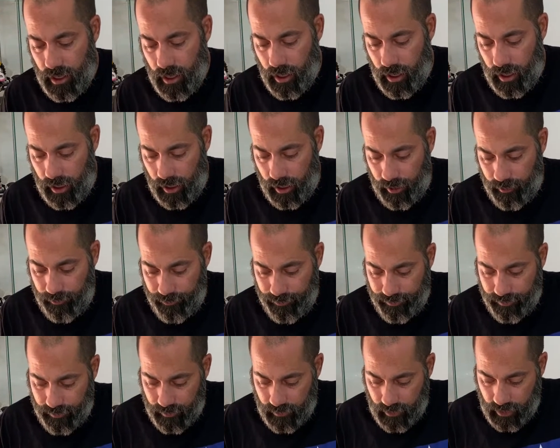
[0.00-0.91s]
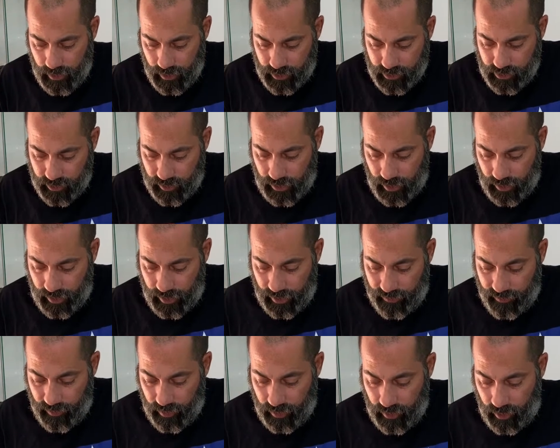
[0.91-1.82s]
So now that
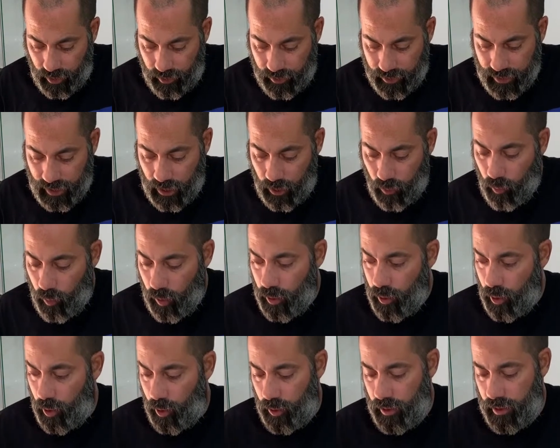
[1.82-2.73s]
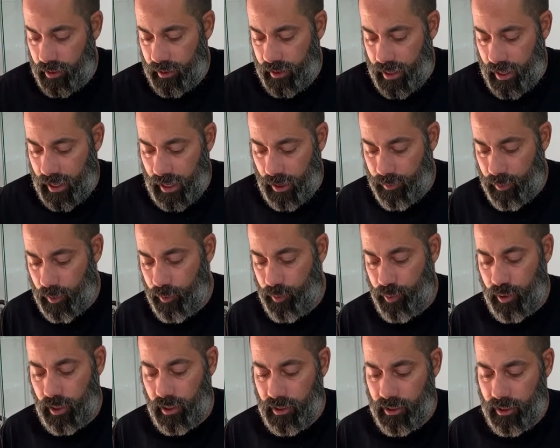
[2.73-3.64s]
I've already got one holding that, I'm going to
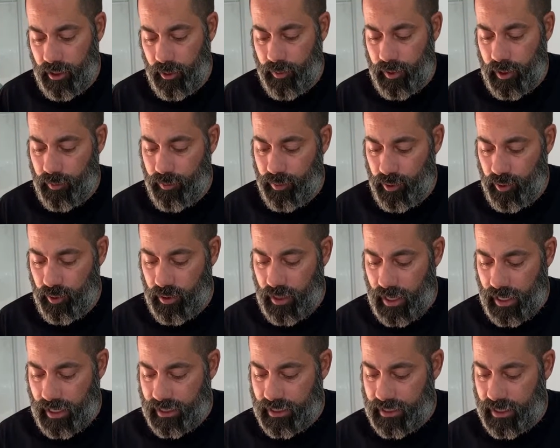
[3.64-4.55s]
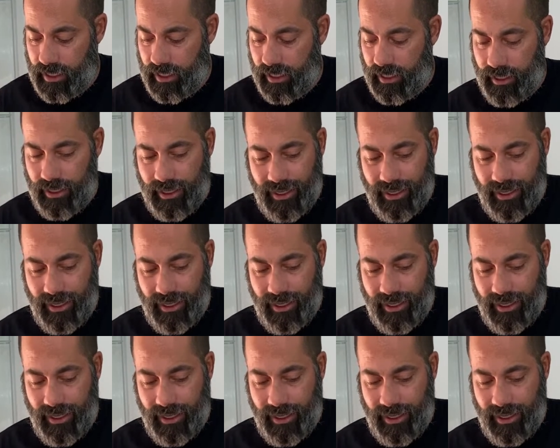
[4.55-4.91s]
put a little bit of blue Loctite